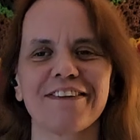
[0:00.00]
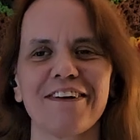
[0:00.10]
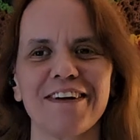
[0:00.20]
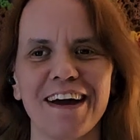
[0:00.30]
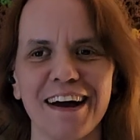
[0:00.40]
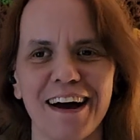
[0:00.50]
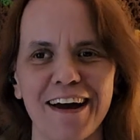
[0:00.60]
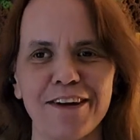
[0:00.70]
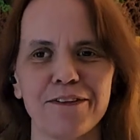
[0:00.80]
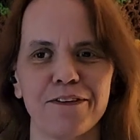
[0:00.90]
know yet,
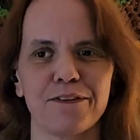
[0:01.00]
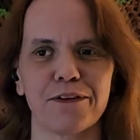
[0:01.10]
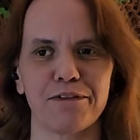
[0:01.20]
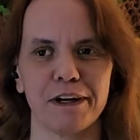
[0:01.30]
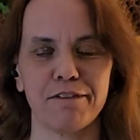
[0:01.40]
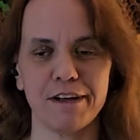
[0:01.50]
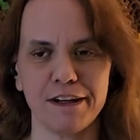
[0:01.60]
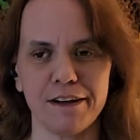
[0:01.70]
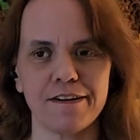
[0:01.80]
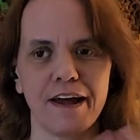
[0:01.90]
I use a screen
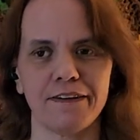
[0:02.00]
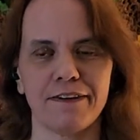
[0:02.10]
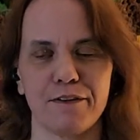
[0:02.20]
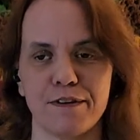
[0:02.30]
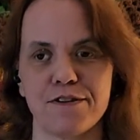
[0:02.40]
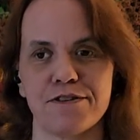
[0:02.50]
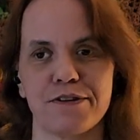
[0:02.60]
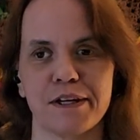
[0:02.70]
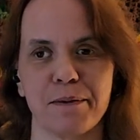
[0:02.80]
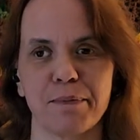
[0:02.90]
reader. That's how
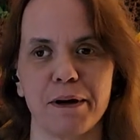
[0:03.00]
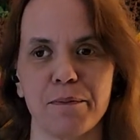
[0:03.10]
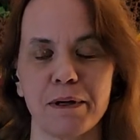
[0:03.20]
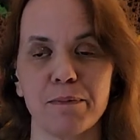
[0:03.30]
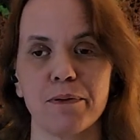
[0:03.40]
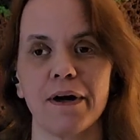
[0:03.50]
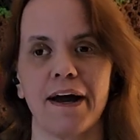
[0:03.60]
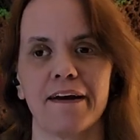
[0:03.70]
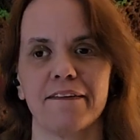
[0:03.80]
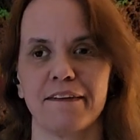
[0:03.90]
visually impaired people
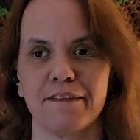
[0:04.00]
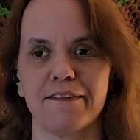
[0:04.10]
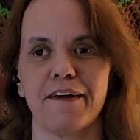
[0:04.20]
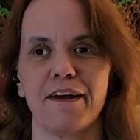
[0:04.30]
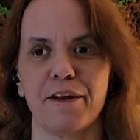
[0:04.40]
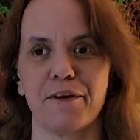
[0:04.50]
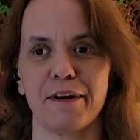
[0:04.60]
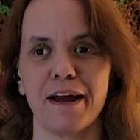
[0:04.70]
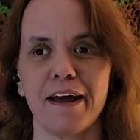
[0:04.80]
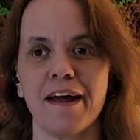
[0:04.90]
access the
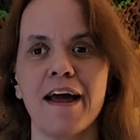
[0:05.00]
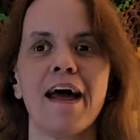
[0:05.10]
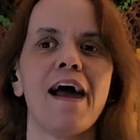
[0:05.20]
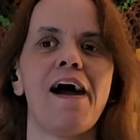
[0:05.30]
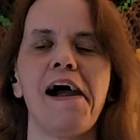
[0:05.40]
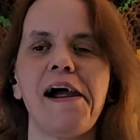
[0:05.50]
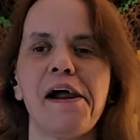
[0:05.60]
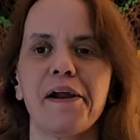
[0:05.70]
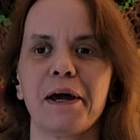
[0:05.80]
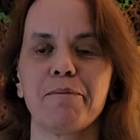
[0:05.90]
internet.
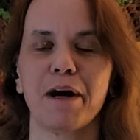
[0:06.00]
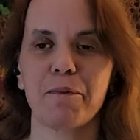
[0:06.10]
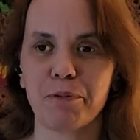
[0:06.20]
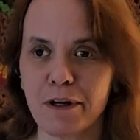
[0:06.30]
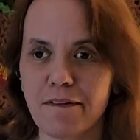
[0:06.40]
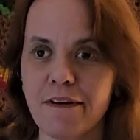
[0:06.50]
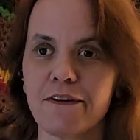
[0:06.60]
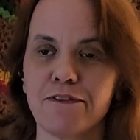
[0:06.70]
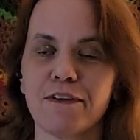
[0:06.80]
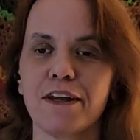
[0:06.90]
And in my
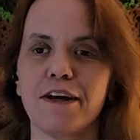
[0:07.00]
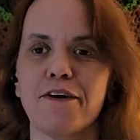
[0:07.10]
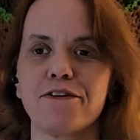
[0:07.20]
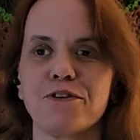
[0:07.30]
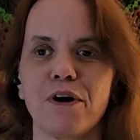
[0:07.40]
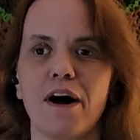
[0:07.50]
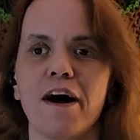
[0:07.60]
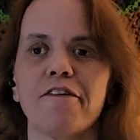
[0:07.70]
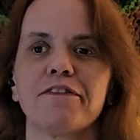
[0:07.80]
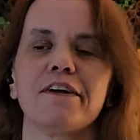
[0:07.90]
previous videos, you
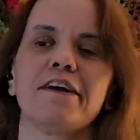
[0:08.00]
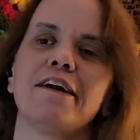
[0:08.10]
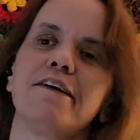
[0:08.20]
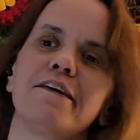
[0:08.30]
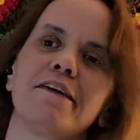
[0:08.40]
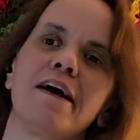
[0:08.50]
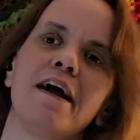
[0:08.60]
often hear